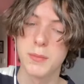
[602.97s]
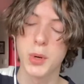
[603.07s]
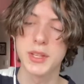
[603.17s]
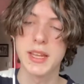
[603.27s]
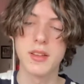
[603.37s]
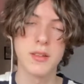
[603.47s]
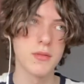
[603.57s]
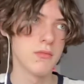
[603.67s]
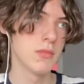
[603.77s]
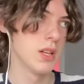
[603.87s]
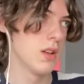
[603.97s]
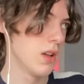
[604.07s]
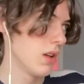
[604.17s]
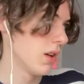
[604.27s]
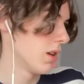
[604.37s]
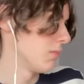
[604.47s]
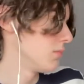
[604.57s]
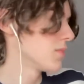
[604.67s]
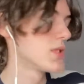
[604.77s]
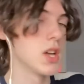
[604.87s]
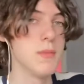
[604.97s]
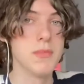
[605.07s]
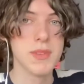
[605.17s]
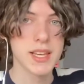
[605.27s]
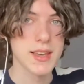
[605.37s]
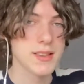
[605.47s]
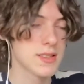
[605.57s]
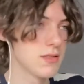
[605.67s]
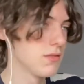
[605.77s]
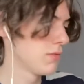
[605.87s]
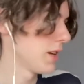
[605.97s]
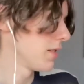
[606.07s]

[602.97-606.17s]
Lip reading: than some, I guess. Wait.